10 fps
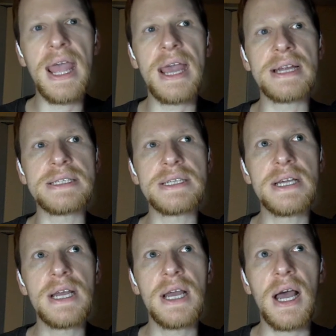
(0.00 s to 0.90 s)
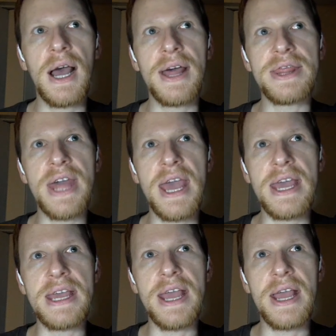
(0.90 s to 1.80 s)
and
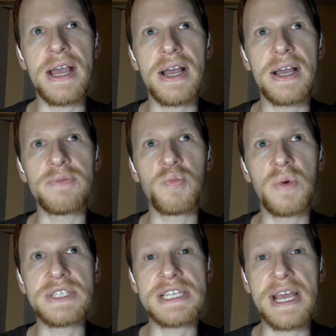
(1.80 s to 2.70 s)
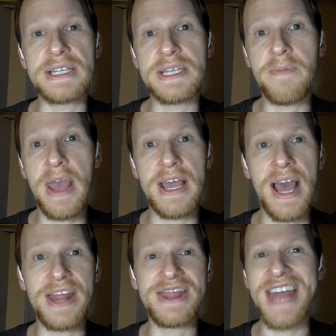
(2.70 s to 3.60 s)
they stand to
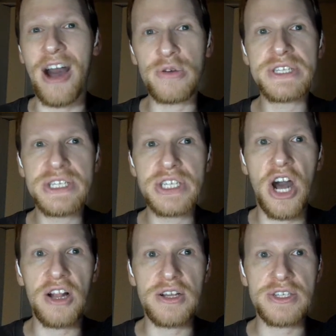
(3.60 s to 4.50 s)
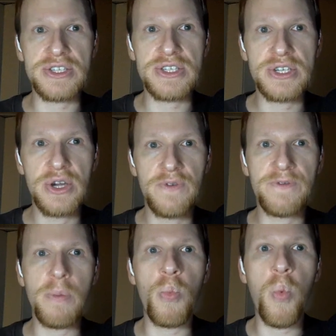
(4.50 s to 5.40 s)
make $1,000
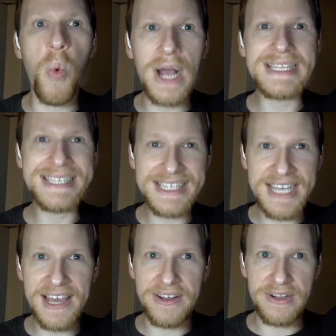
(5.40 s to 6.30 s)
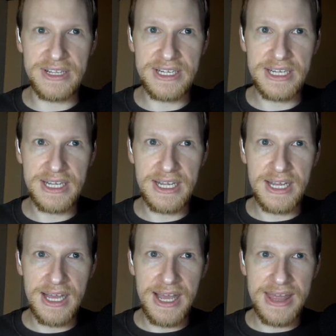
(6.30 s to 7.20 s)
from one sale,
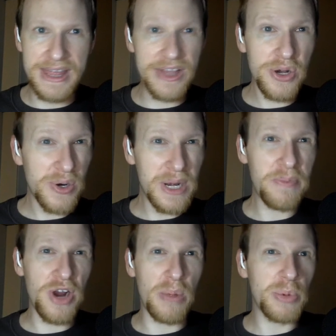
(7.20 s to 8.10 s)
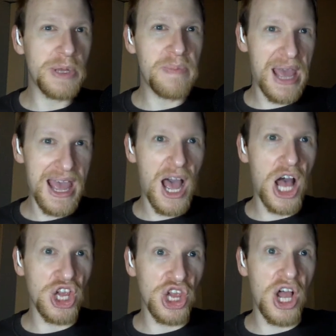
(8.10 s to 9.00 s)
then they're going to probably pay
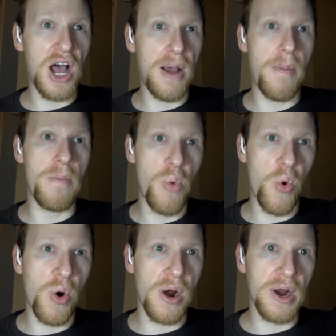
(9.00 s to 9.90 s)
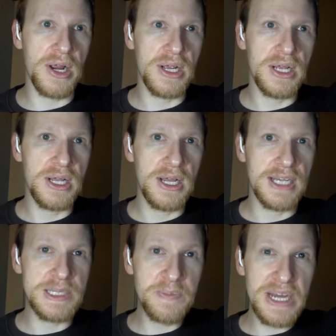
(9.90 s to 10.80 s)
a lot more,
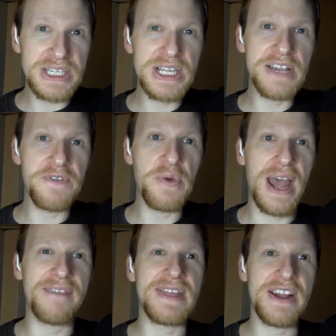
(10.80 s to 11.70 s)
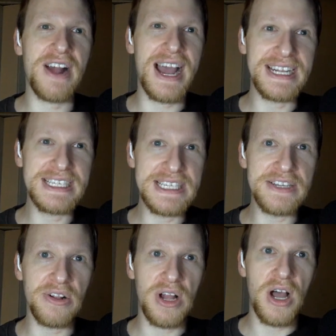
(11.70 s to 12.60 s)
especially if you have their
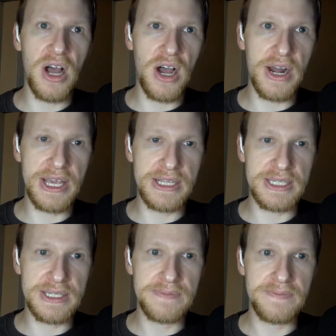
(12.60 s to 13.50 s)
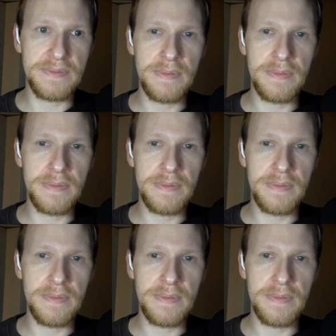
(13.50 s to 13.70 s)
ideal audience.